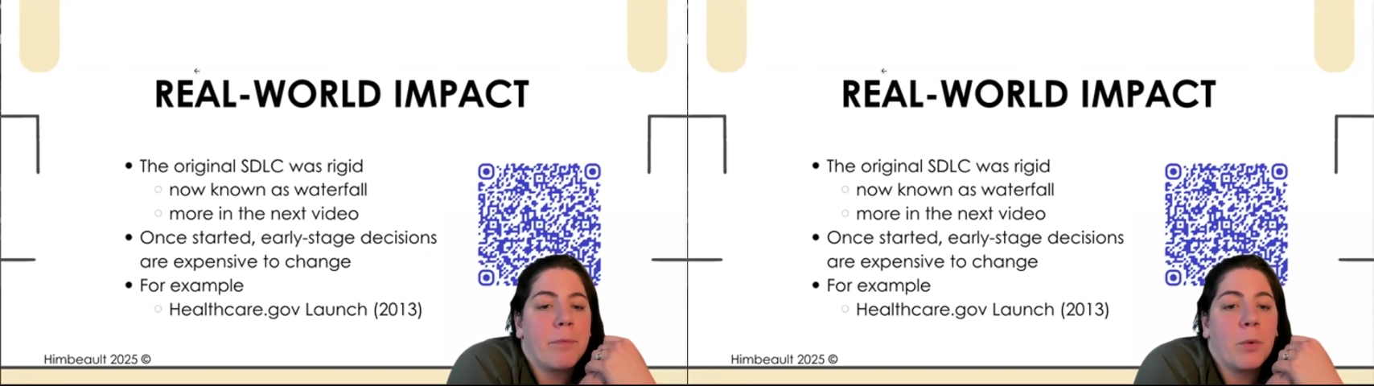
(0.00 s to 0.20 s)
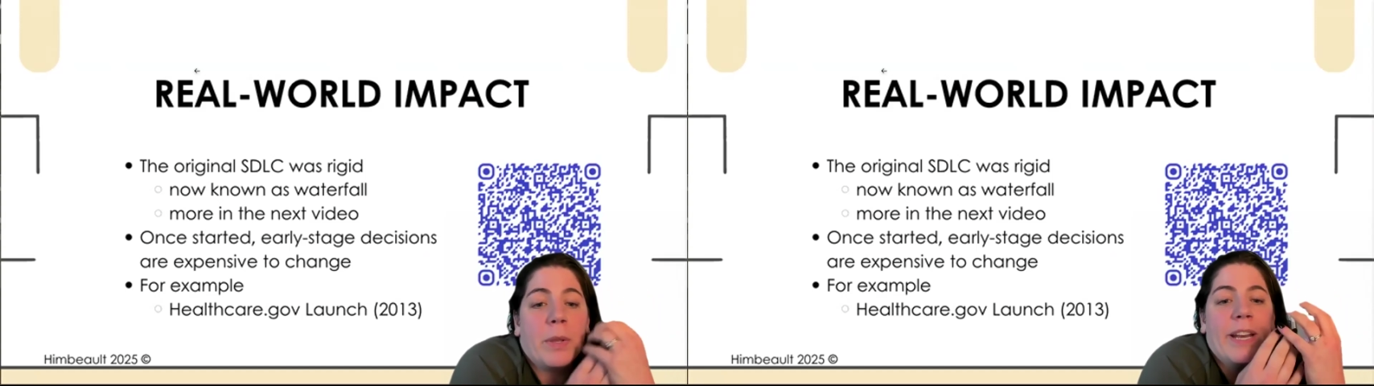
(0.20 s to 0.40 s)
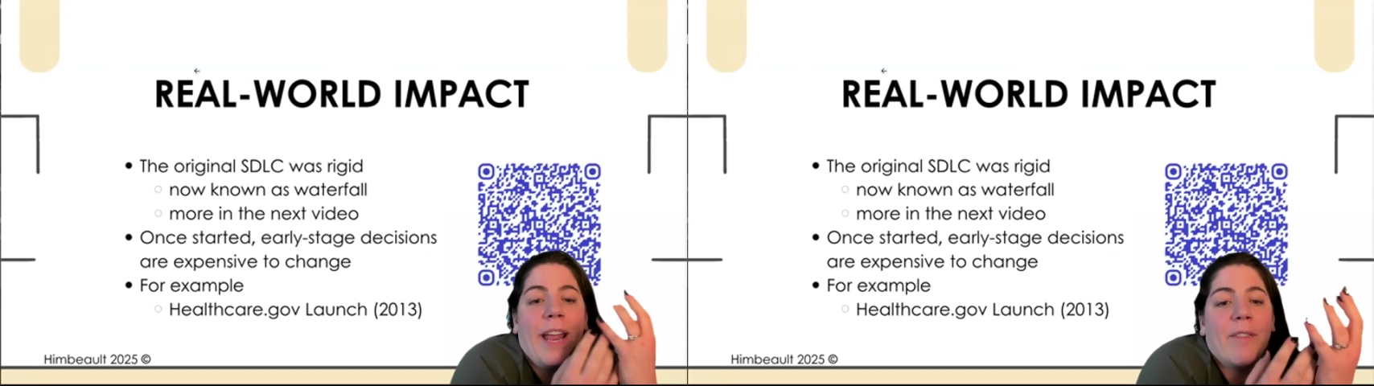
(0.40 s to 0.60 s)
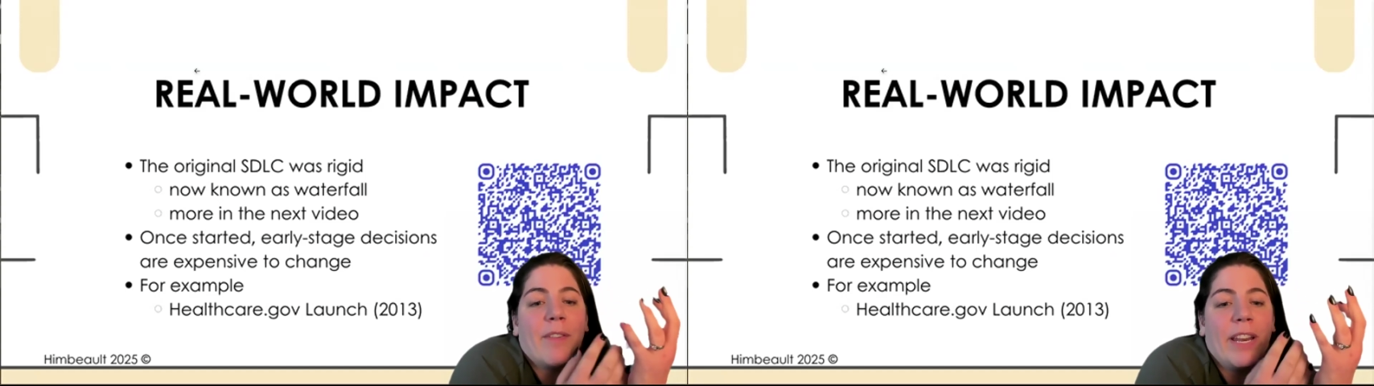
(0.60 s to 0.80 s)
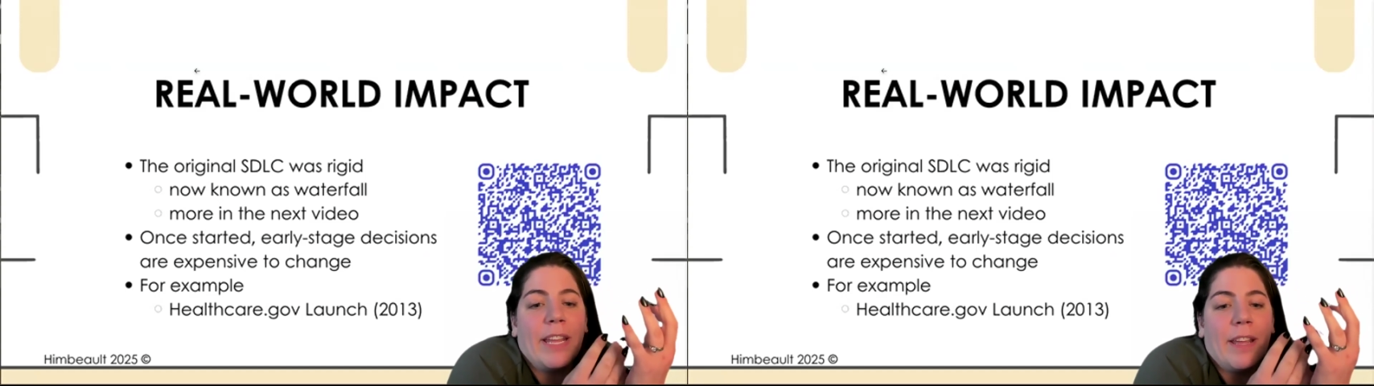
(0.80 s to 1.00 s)
We didn't have
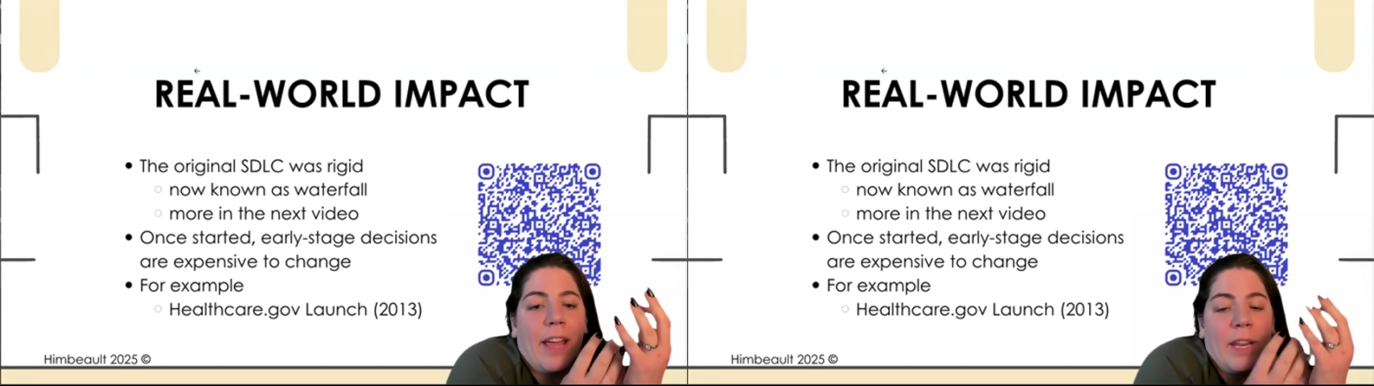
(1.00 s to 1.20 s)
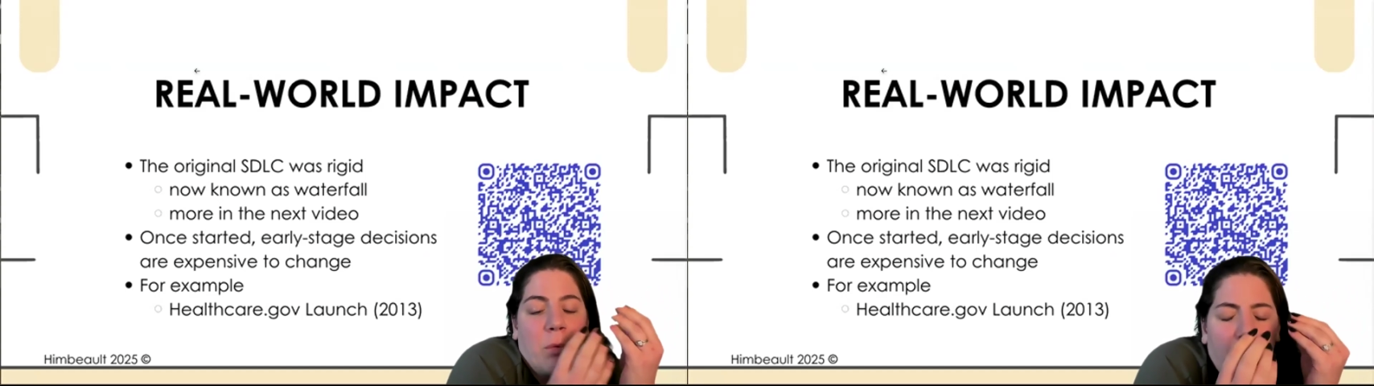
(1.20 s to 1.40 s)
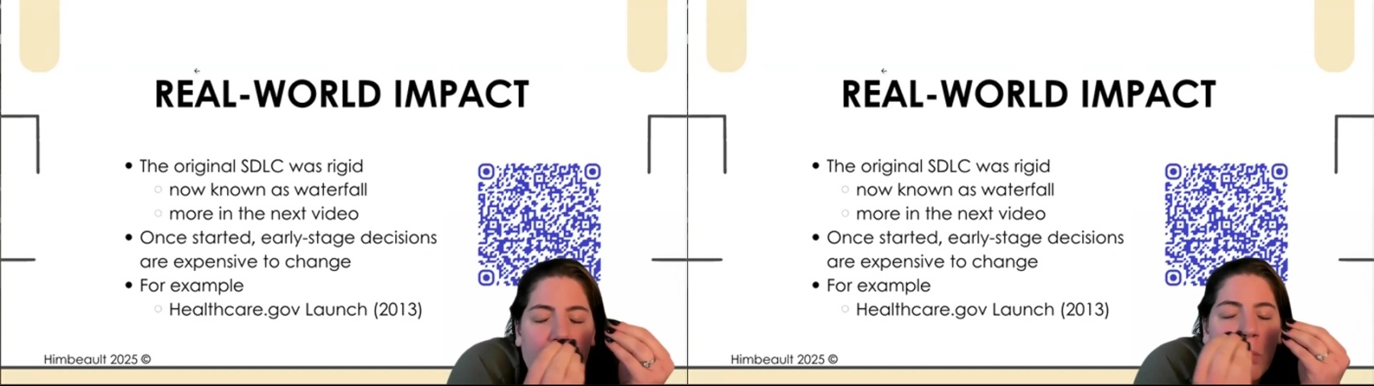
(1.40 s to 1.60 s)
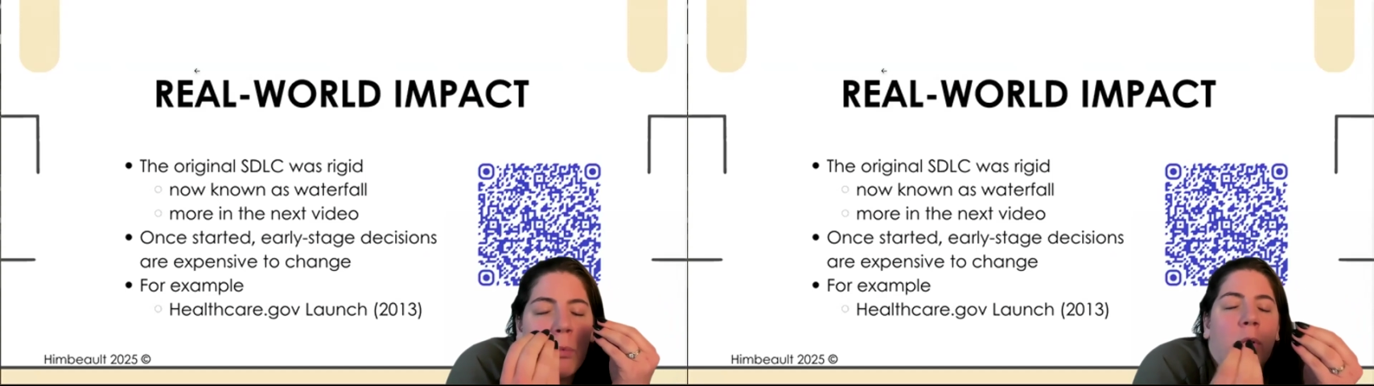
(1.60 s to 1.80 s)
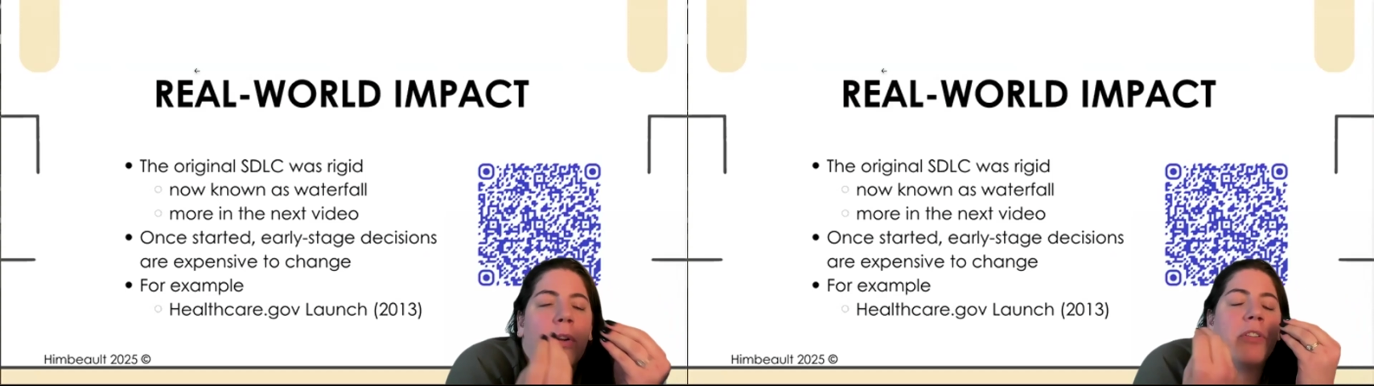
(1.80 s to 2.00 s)
any real
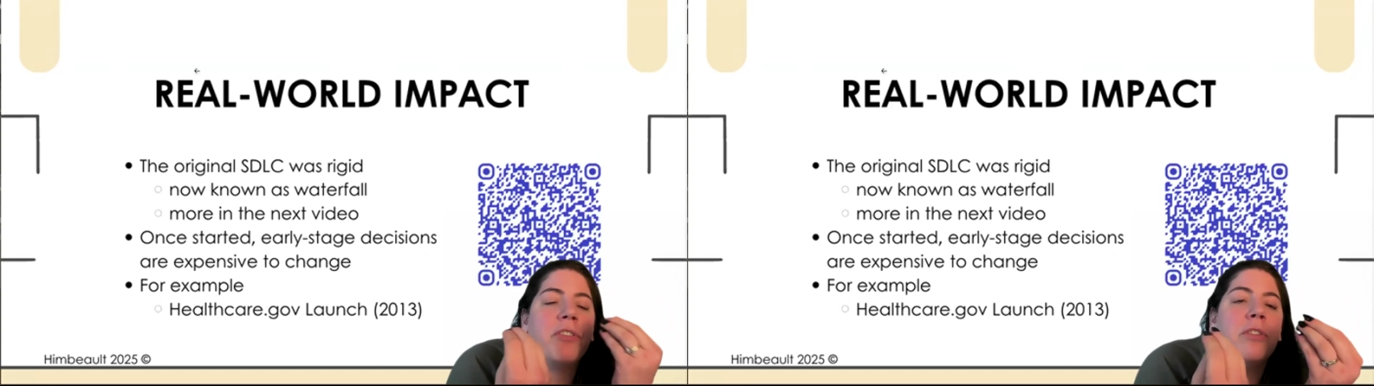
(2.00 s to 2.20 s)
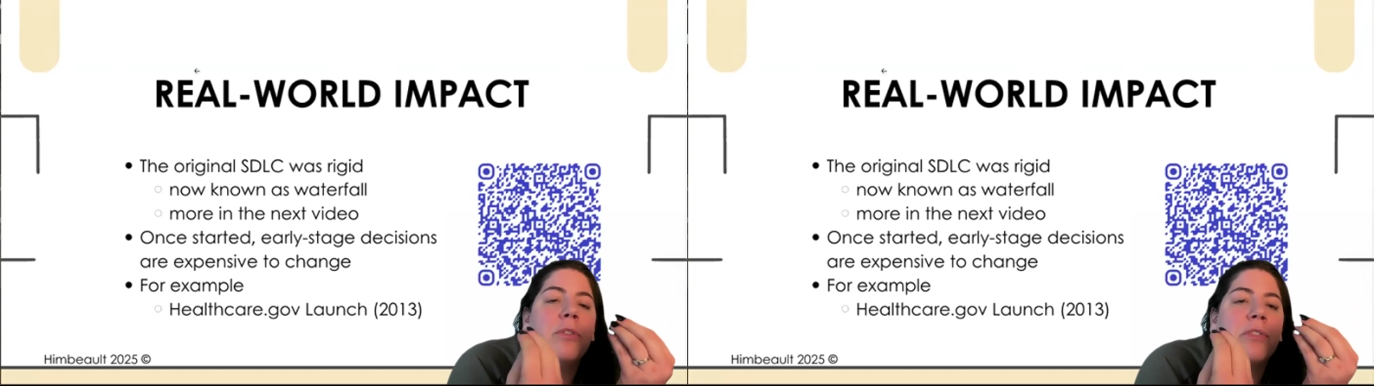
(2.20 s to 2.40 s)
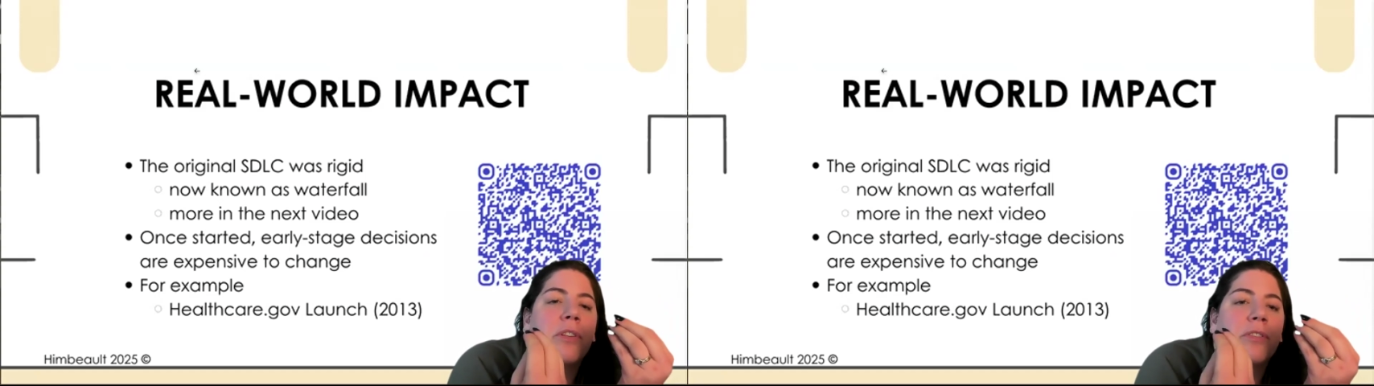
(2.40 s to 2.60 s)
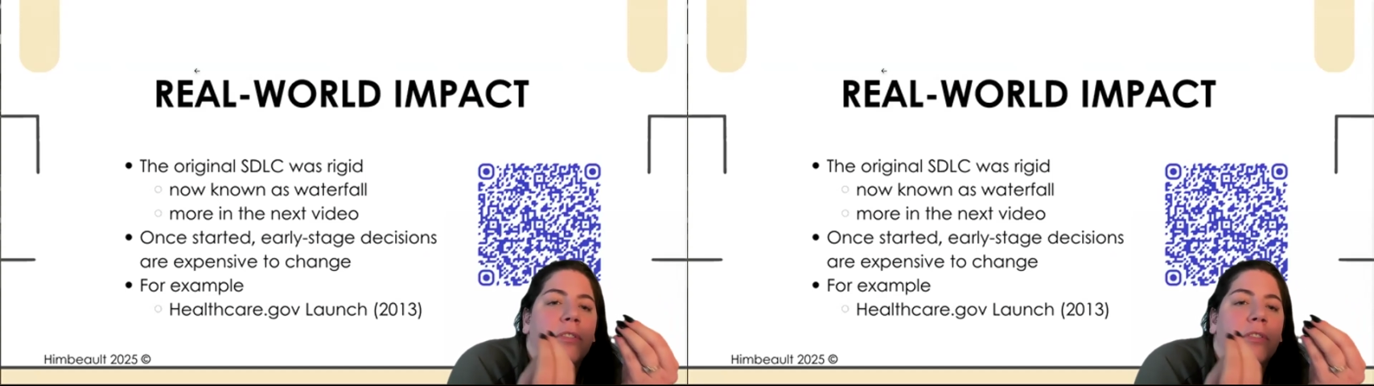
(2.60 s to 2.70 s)
world users